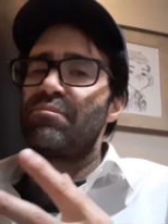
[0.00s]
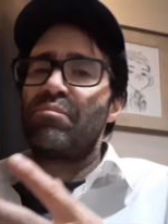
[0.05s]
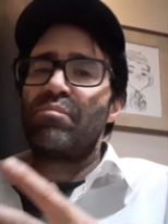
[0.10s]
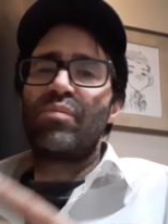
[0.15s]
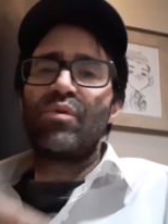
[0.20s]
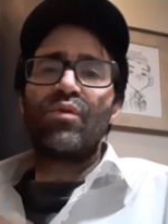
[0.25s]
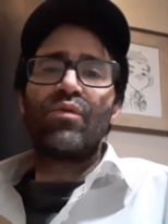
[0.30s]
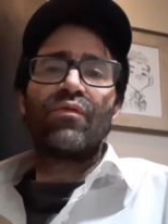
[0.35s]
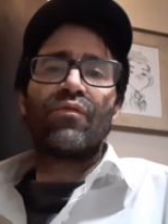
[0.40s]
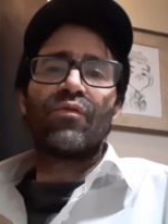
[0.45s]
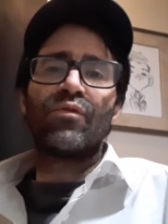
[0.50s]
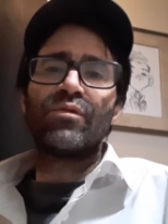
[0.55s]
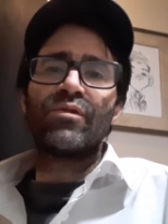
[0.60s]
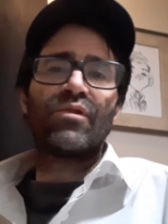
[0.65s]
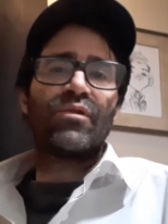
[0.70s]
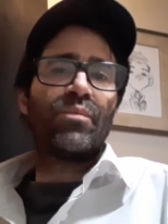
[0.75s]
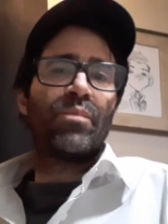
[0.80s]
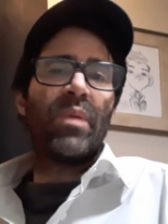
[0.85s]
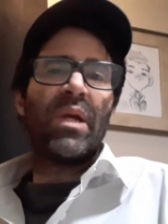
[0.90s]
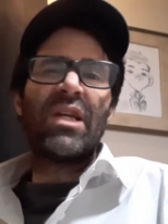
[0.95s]
beautiful
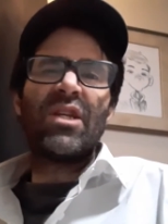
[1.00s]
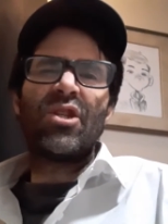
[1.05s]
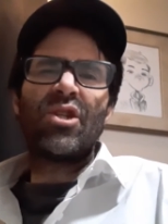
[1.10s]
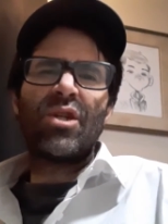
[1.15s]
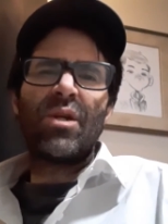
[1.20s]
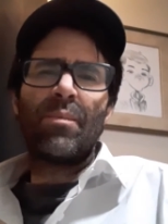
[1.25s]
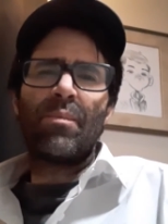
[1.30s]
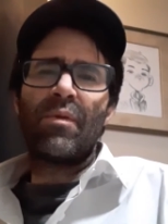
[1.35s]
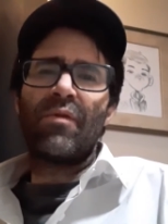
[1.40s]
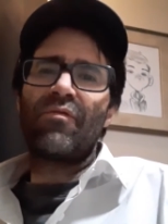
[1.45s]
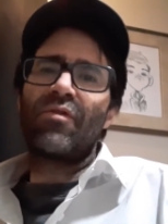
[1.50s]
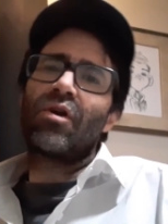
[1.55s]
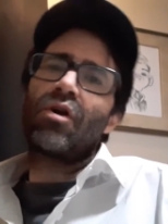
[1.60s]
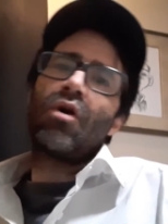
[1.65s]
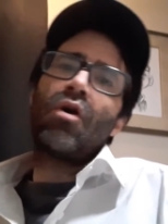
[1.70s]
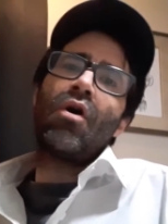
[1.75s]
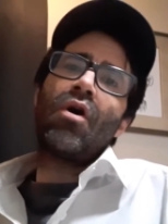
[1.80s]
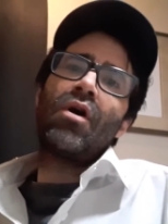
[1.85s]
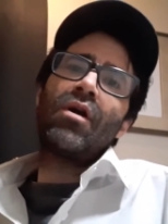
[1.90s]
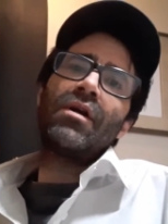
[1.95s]
spaceship of a
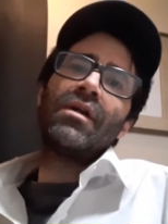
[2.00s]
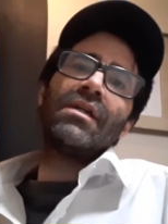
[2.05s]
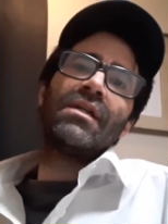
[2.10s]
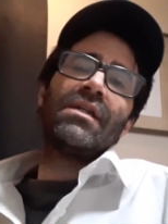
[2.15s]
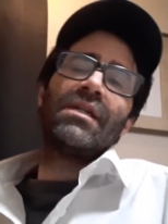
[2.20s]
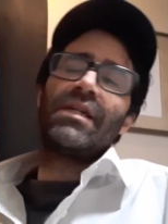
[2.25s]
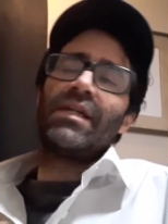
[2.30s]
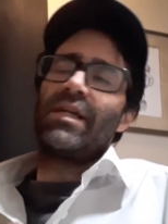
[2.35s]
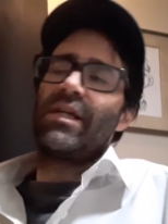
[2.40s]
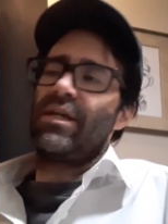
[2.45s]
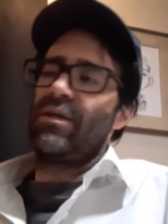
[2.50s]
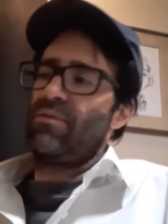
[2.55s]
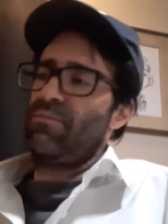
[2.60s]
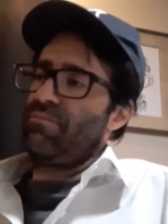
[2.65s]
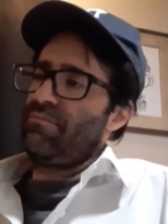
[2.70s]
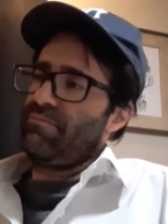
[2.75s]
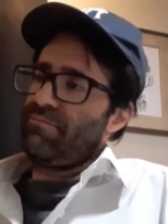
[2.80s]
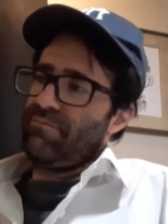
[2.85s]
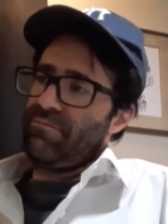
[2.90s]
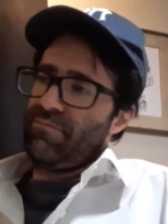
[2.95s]
car. It,